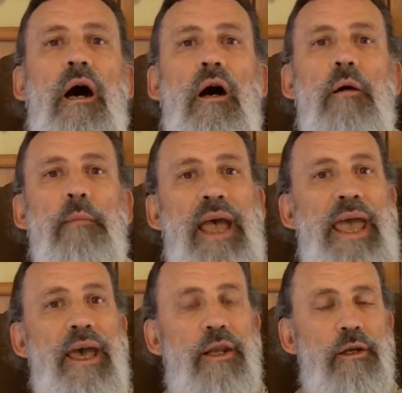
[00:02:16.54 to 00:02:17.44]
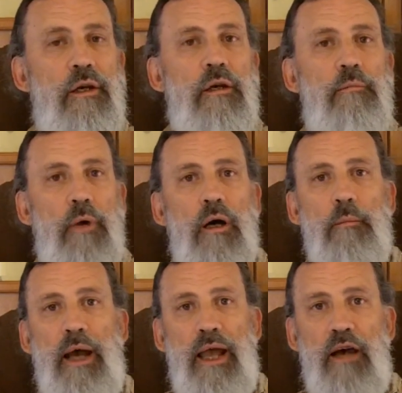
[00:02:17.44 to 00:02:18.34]
Um, and
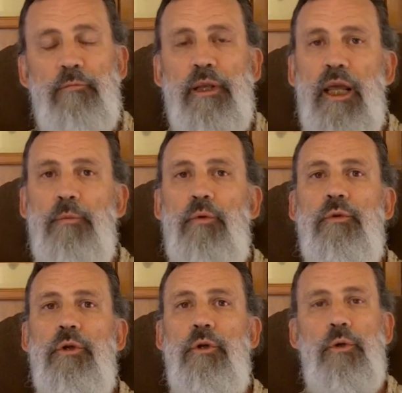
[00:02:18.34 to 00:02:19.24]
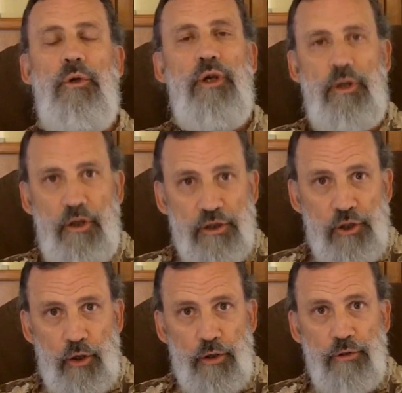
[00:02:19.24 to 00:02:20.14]
um, I have been able to
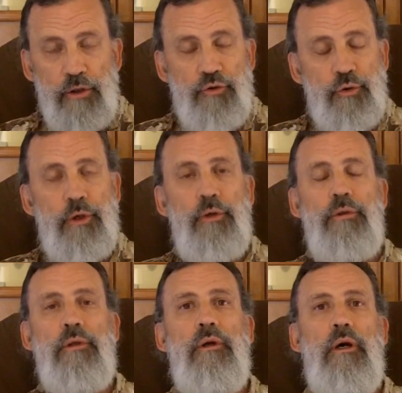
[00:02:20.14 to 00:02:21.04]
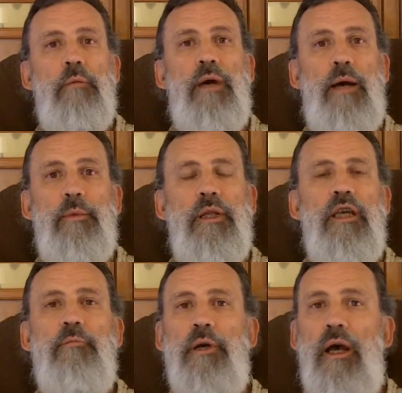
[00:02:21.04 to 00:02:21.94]
discern the truth, uh, I
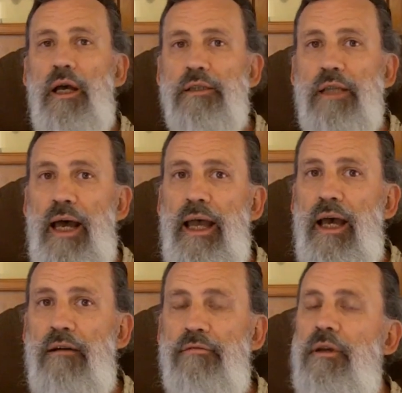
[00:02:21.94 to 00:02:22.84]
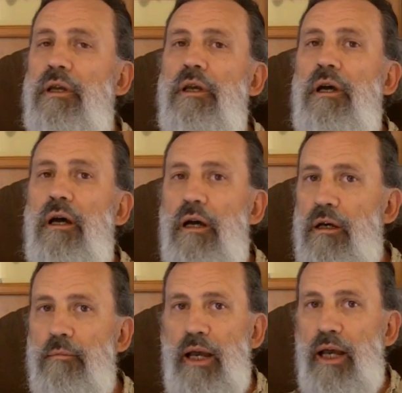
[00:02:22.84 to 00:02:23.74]
believe, because I have,
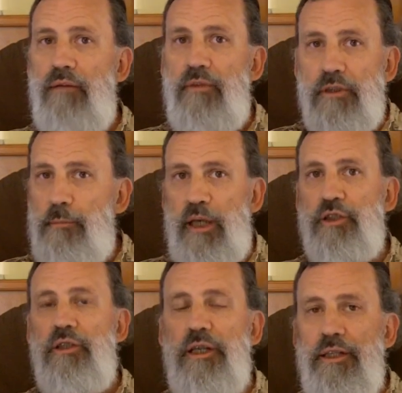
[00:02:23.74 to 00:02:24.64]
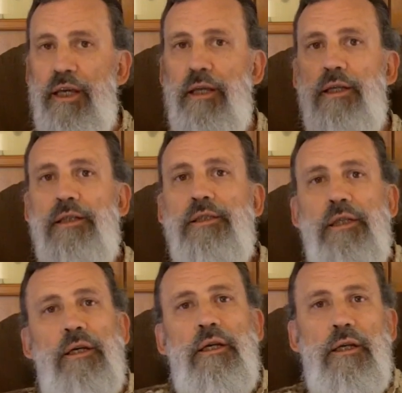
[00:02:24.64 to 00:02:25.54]
um, I have special antennas